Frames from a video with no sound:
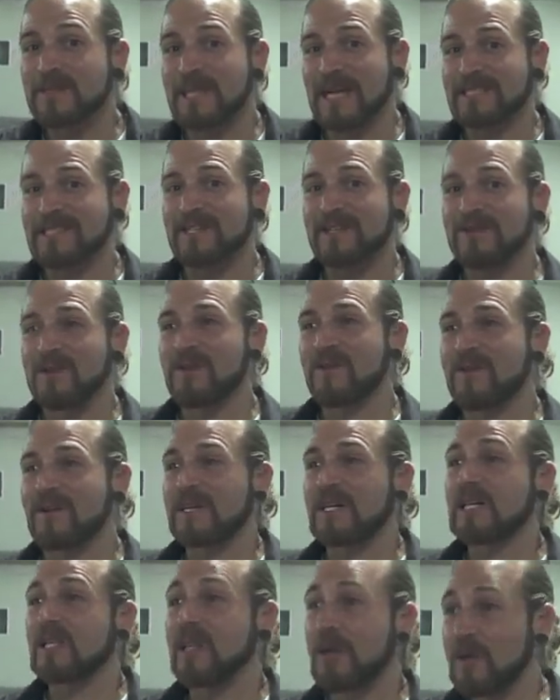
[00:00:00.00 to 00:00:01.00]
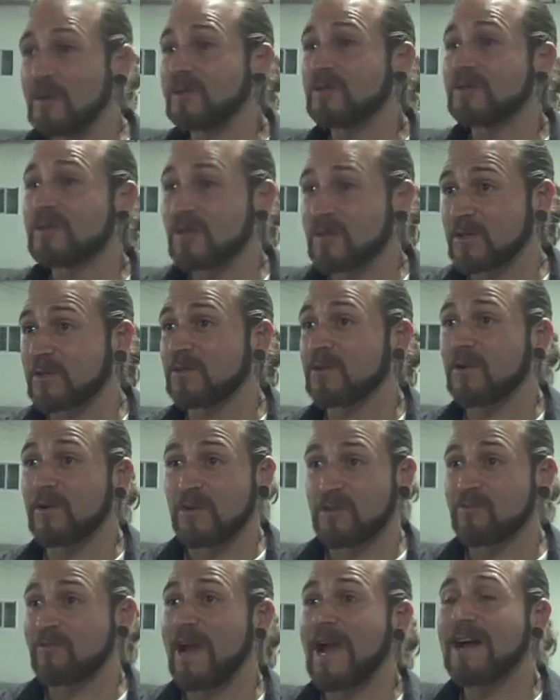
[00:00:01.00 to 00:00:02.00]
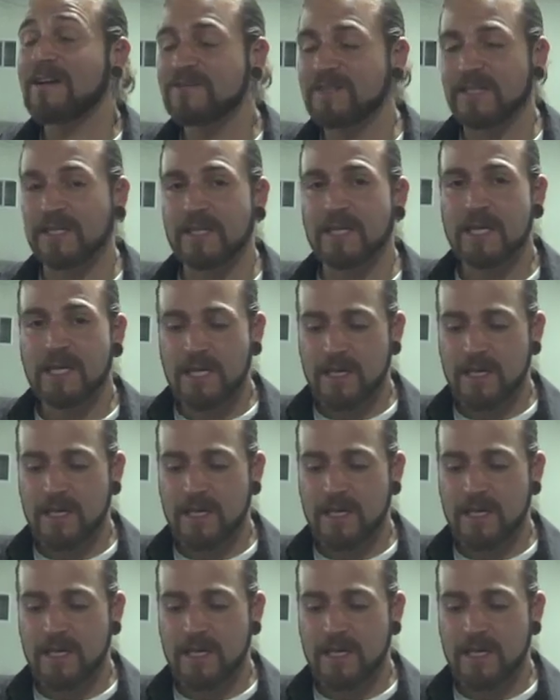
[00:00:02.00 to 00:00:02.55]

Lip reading: that's how you know they're cloned or grafted.